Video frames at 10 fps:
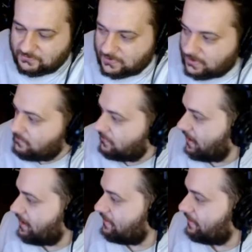Really,
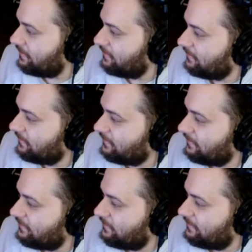we're
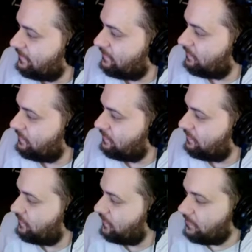
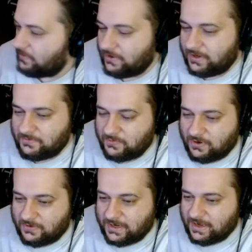
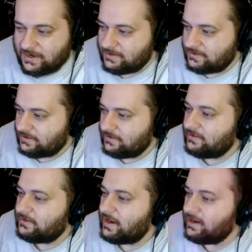already getting
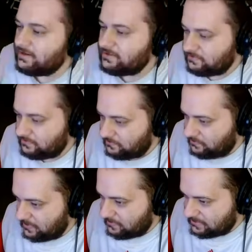to, and this,
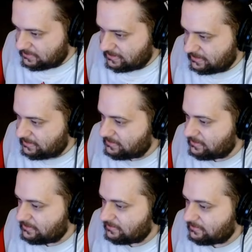when was
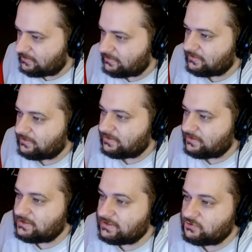this?
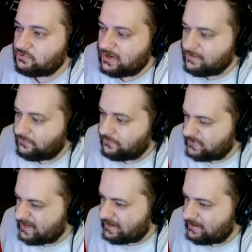This is
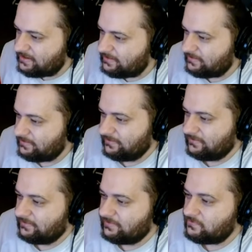2015?
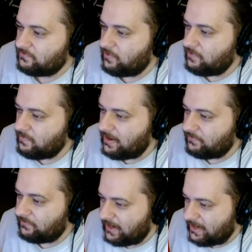
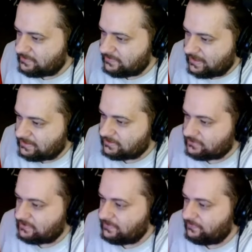Robot bridesmaids in
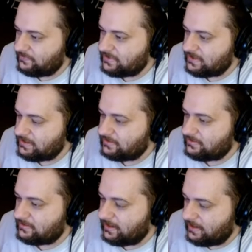
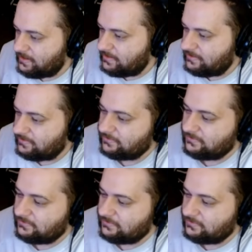2015 then?